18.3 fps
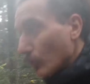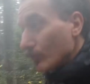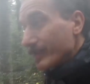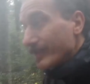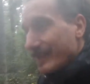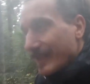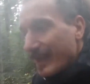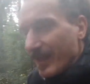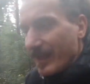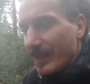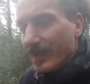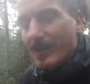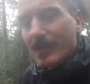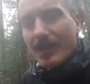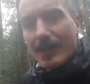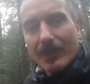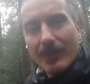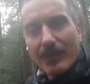
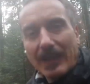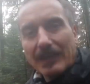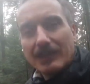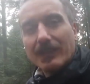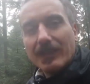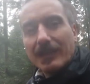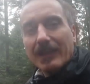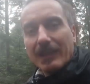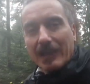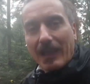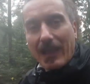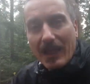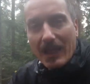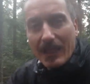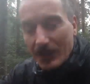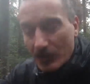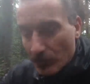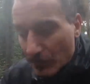seen that the
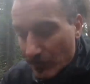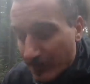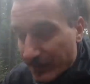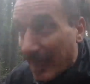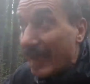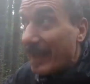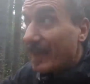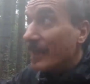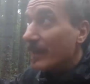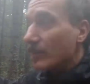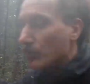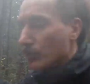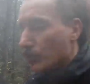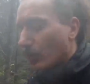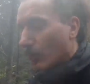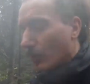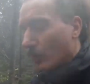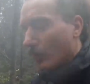key to taking
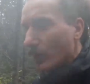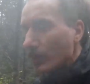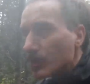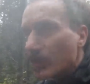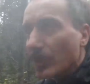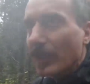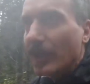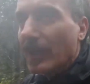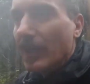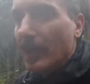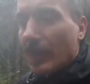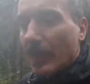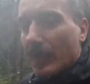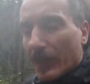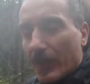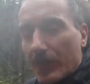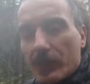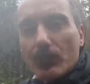charge
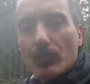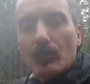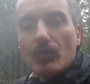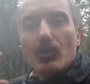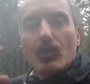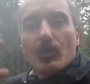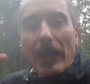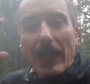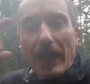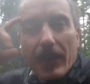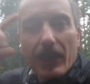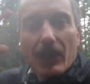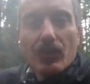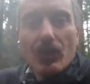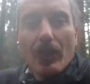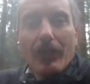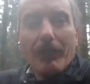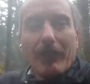is to
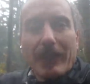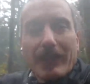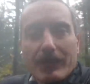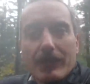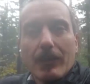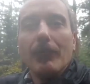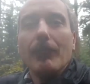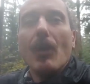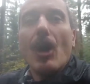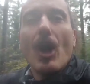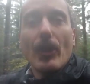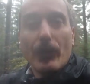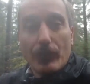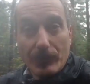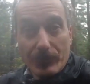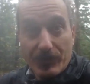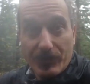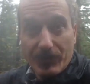change our mental
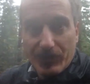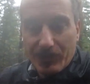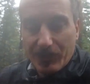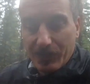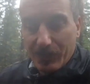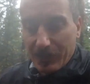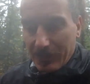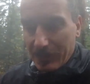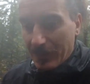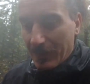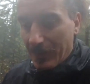models